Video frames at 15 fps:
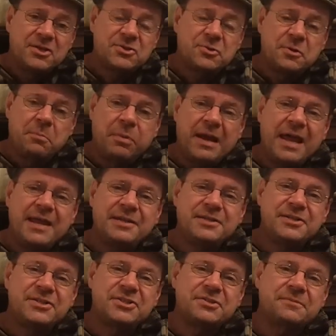So the
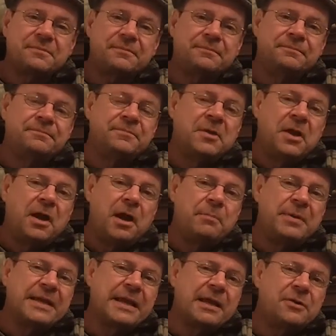blends are
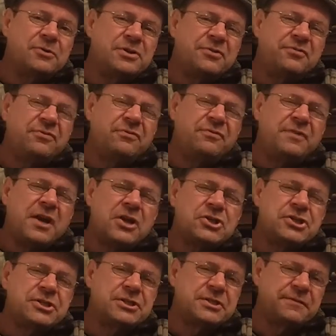bringing out different
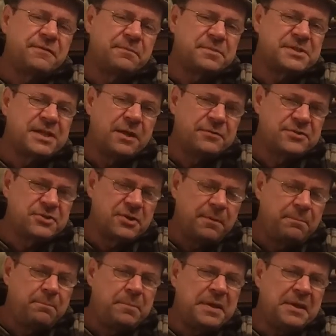versions of themselves to
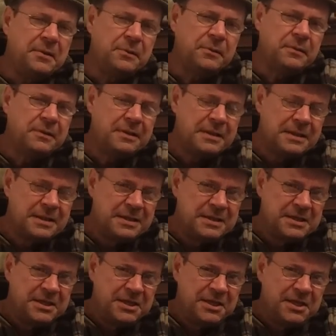appeal
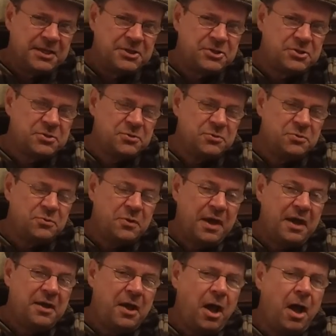
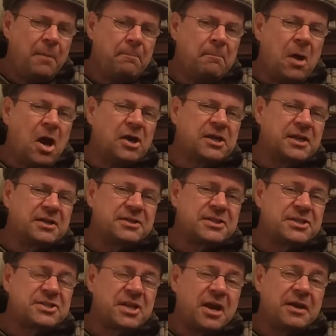to upmarket
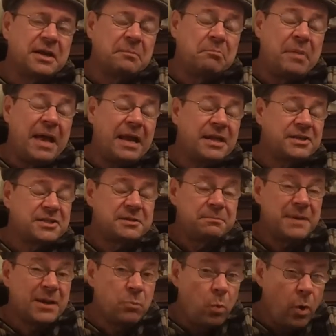discerning palates
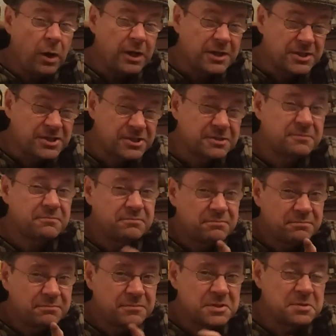and big wallets.
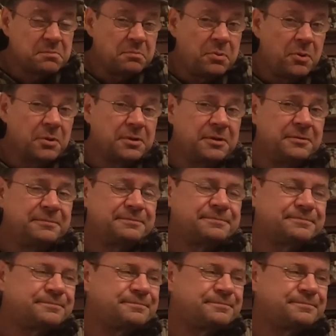It's important.